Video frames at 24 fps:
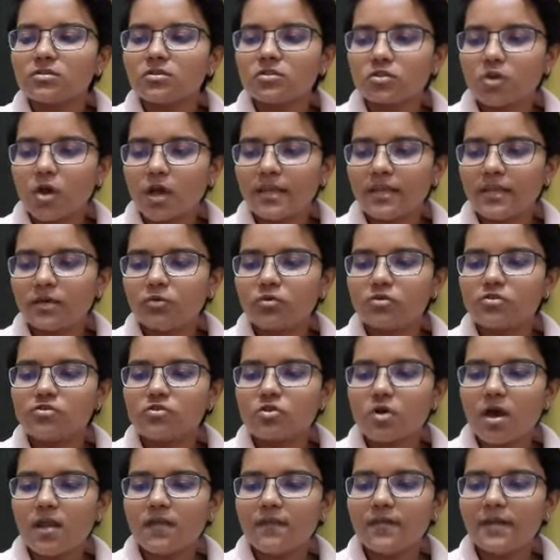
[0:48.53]
Solute,
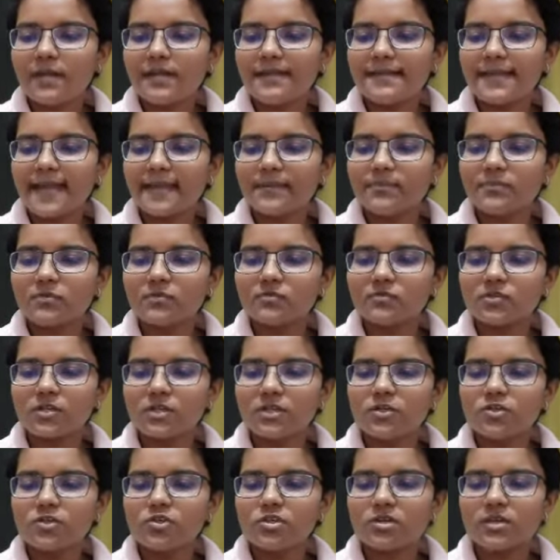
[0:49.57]
solvent, types of
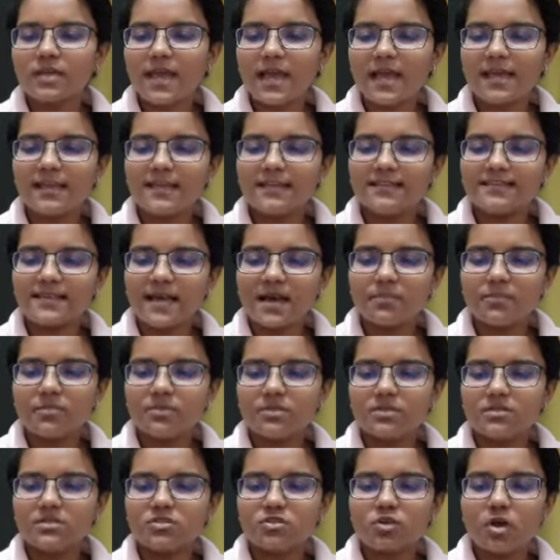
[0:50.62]
solution and examples.